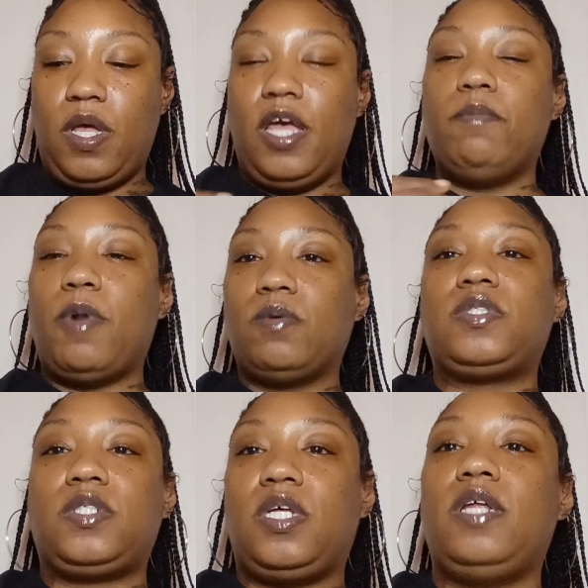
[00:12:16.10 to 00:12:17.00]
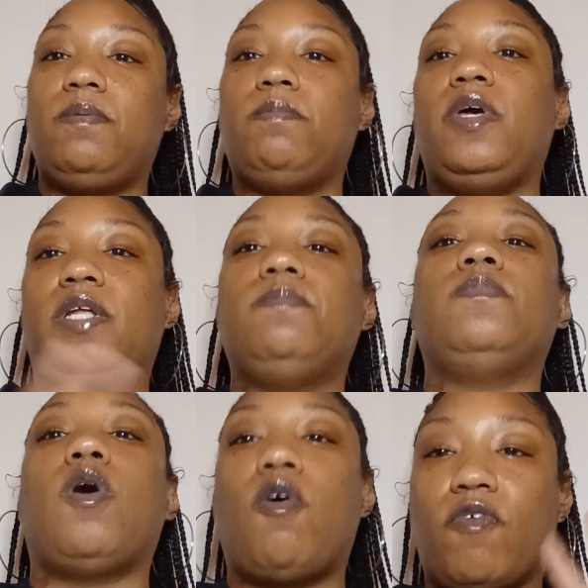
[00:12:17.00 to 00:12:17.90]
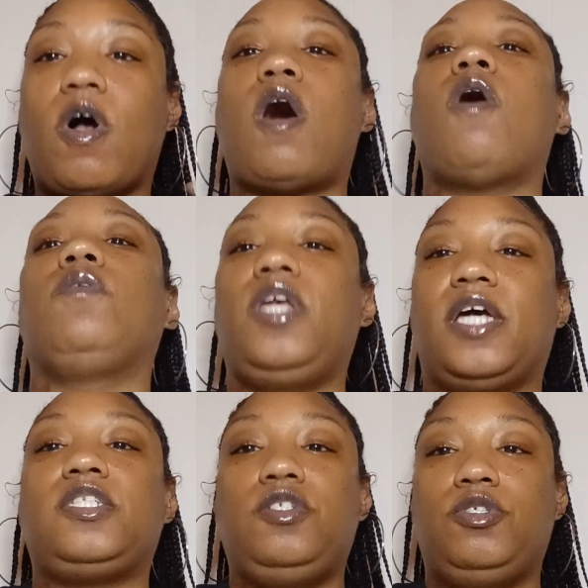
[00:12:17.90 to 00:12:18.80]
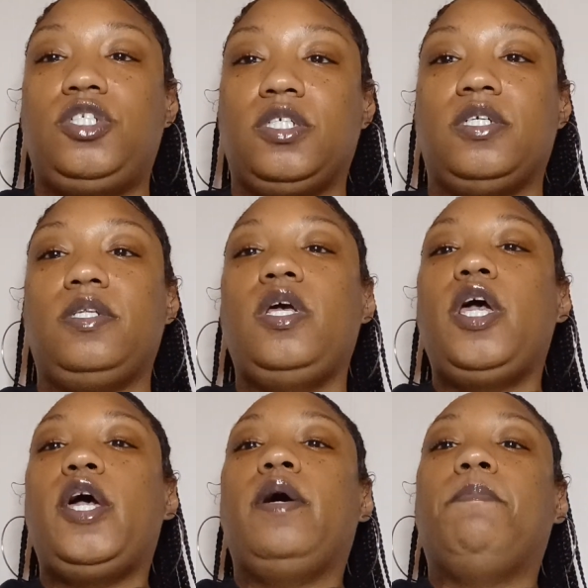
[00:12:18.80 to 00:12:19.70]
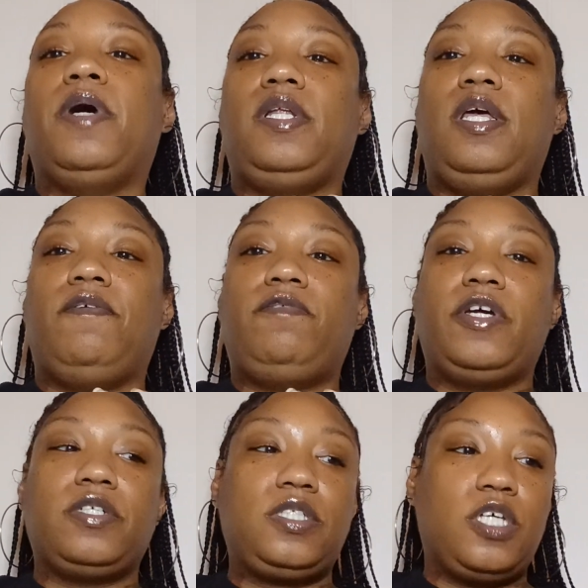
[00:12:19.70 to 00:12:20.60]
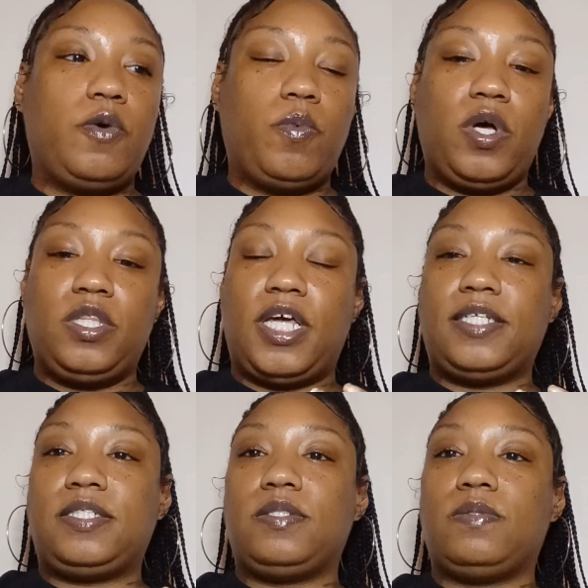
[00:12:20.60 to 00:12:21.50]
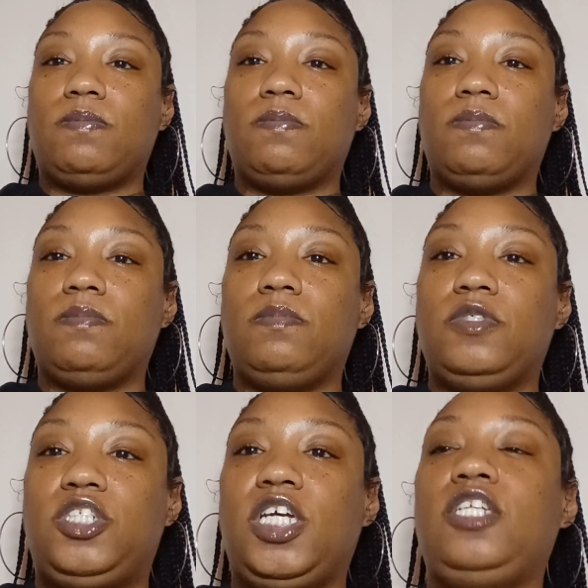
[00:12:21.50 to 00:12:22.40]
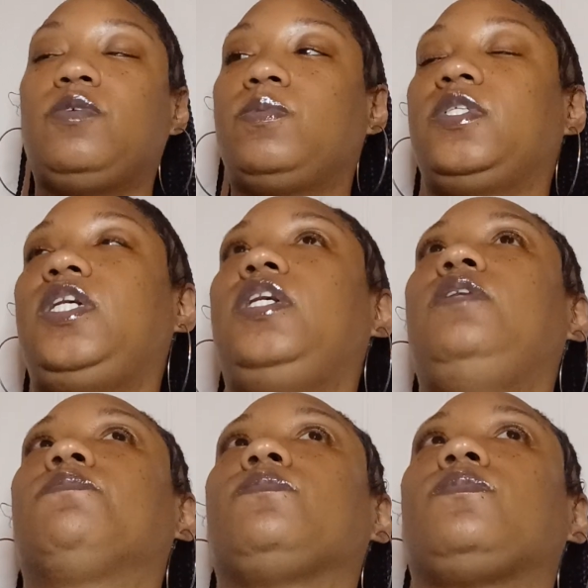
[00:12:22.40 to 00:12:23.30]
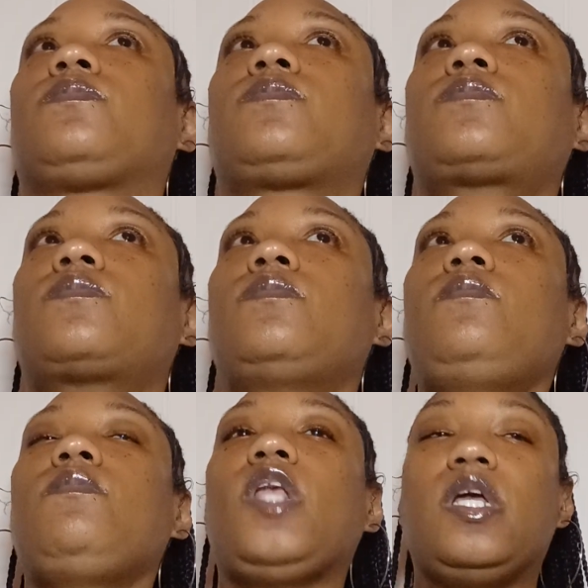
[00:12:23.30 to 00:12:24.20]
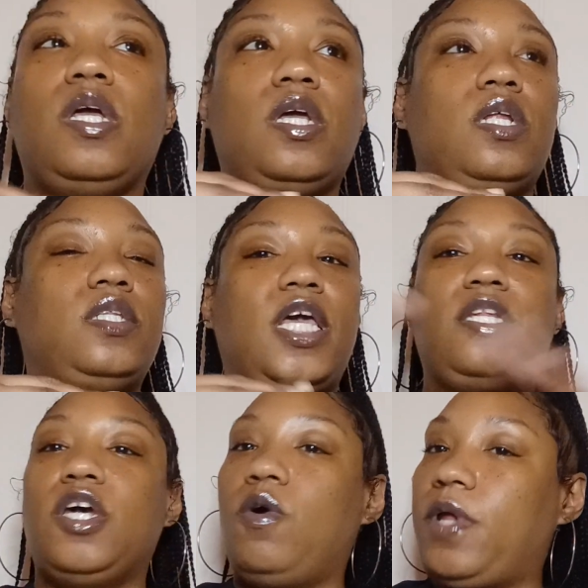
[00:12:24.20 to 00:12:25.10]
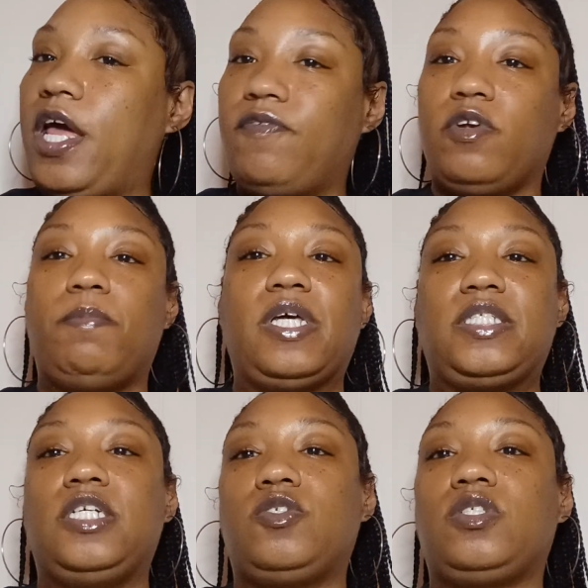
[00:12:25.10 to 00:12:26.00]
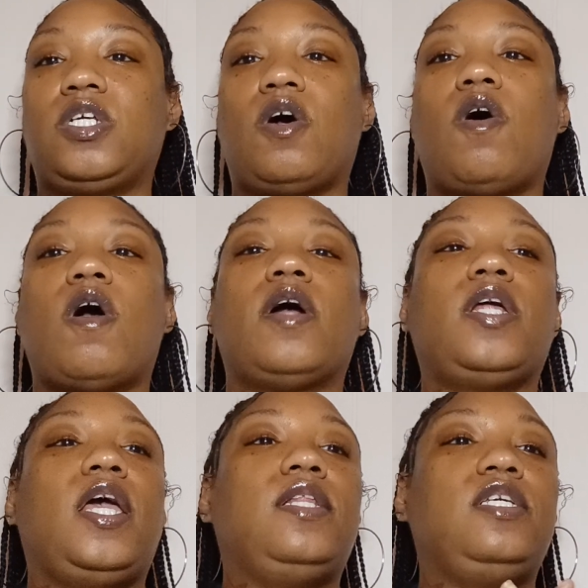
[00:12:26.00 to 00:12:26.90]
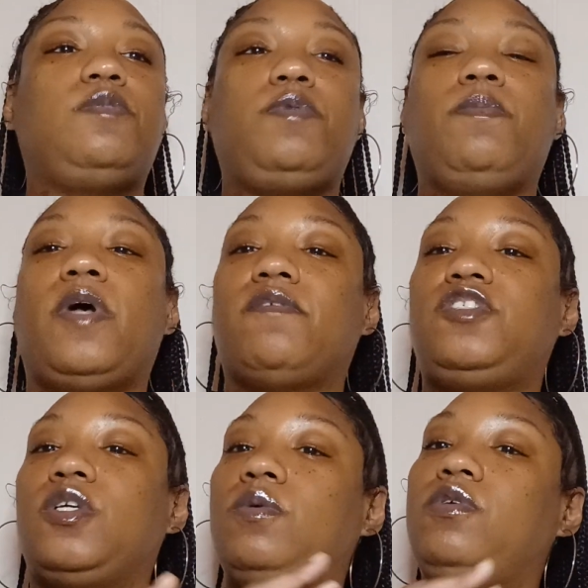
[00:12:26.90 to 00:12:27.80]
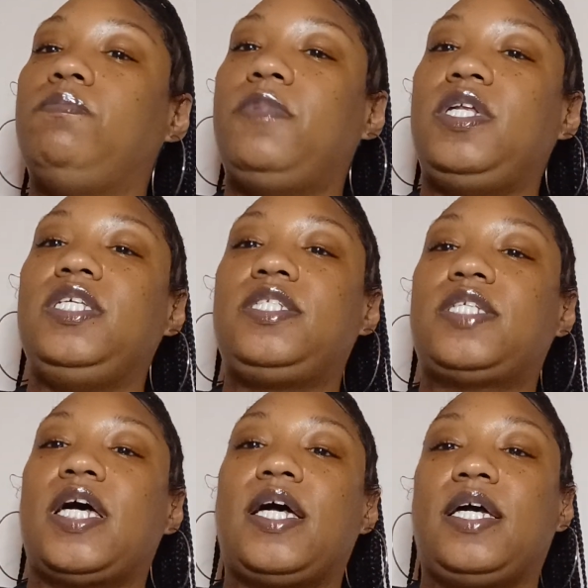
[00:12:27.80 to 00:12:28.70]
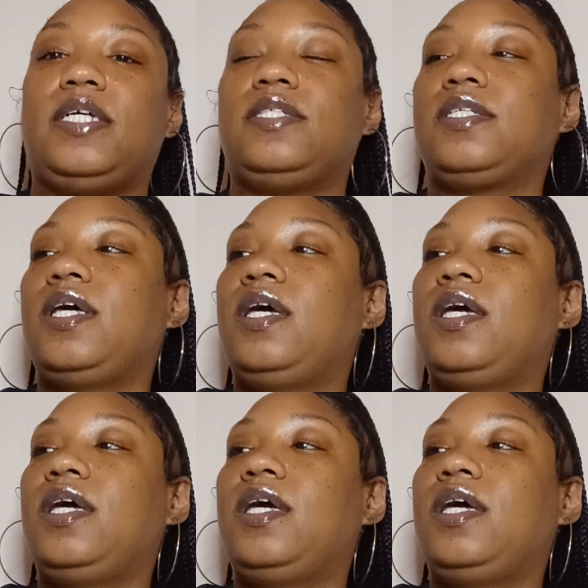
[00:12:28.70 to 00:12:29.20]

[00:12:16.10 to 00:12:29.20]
in most in in overall, yes, you should. But if there's someone that's genuinely they don't have your best interest at heart and these people have shown you many signs